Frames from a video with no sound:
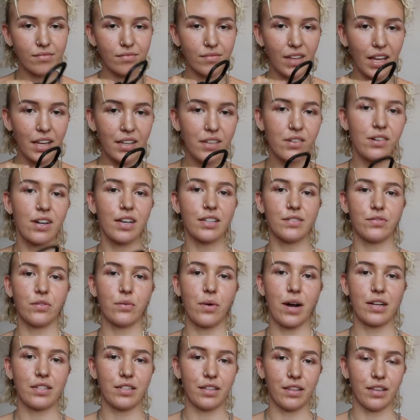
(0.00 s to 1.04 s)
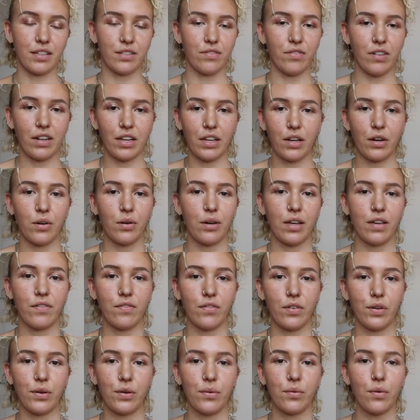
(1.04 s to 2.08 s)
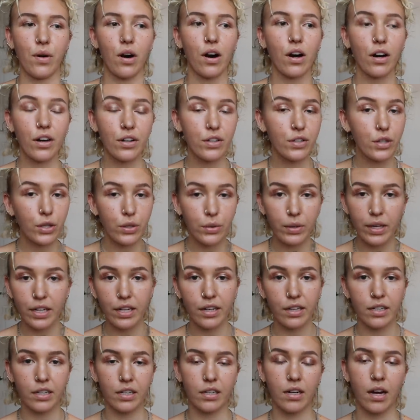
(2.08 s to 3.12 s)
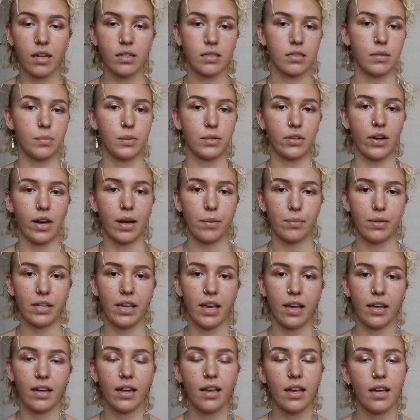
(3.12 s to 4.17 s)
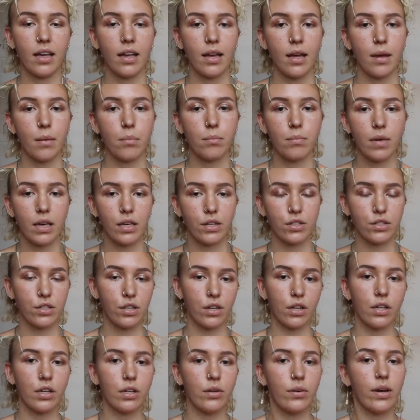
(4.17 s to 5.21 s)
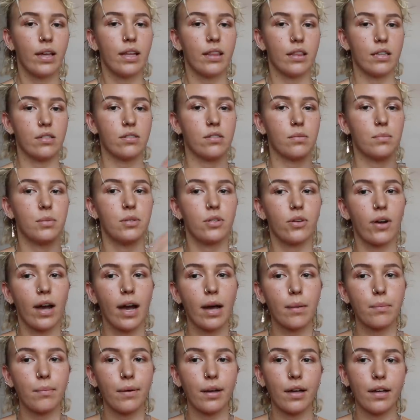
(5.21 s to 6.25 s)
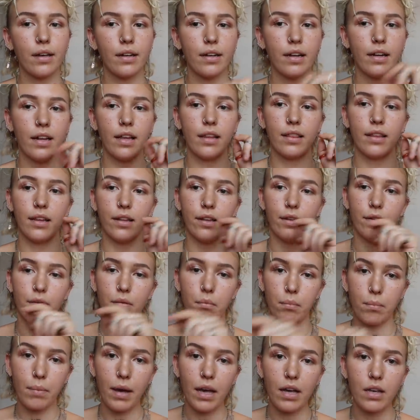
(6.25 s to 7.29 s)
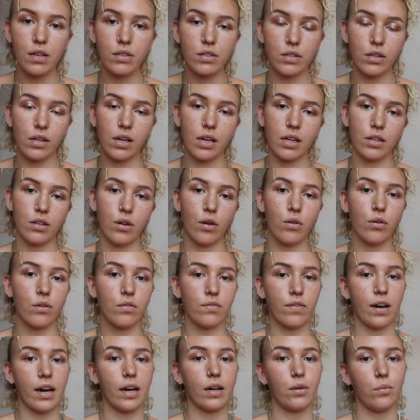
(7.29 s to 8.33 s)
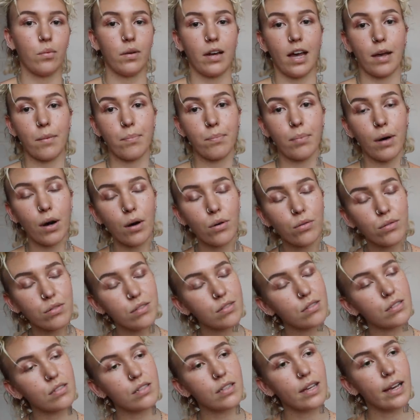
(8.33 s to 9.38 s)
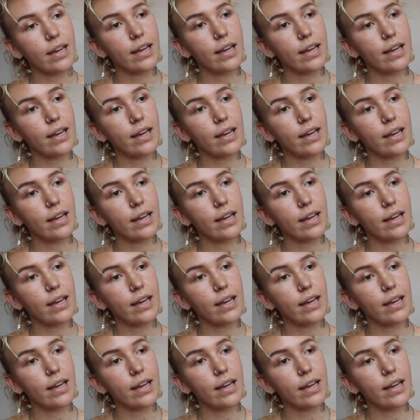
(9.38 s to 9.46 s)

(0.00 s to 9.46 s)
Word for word: Thank you guys for watching this video. If you are new here and you're not subscribed yet, make sure you hit the subscribe button and hit the little bell so you get notified when I post.